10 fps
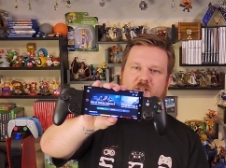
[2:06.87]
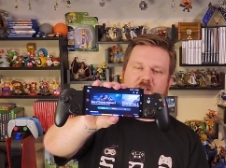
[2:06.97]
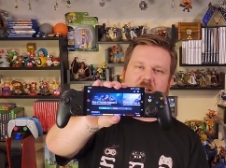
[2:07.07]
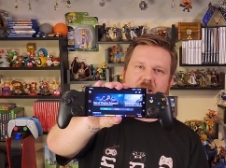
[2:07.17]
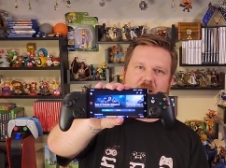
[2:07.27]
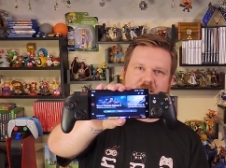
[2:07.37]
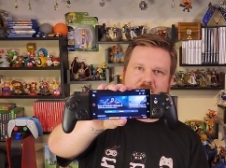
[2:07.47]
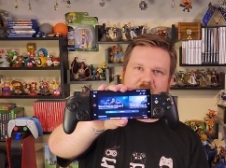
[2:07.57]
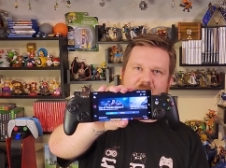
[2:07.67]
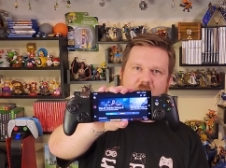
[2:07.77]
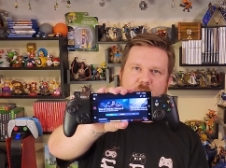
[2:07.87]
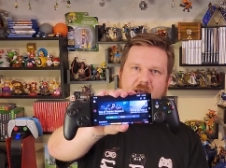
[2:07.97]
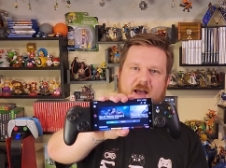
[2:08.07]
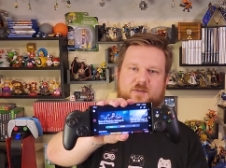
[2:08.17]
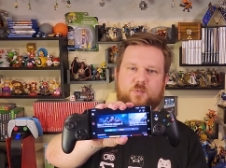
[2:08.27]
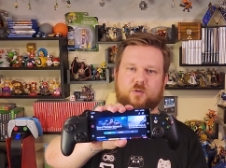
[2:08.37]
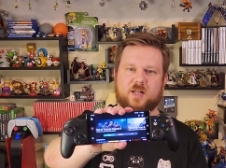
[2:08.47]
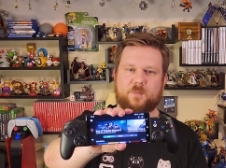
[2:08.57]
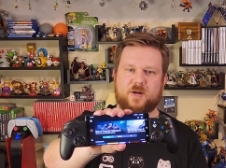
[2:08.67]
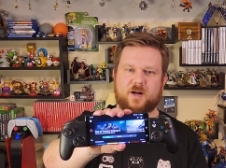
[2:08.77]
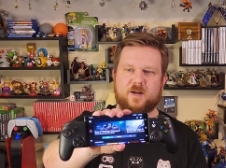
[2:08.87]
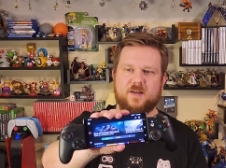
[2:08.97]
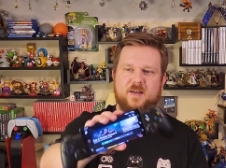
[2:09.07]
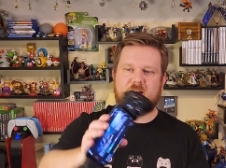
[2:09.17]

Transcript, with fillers: So you see I got uh, Game Pass pulled up here.